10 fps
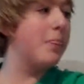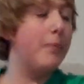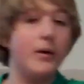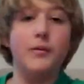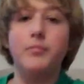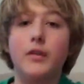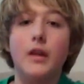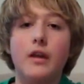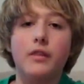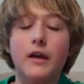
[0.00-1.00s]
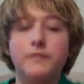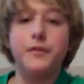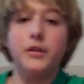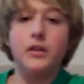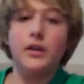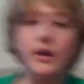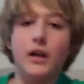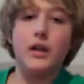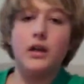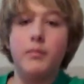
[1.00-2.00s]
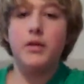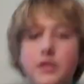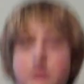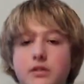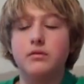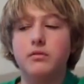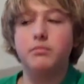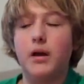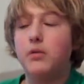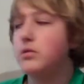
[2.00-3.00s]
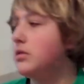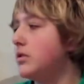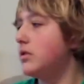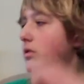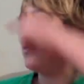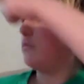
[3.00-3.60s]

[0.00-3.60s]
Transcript: but thankfully, I got an ammunition pouch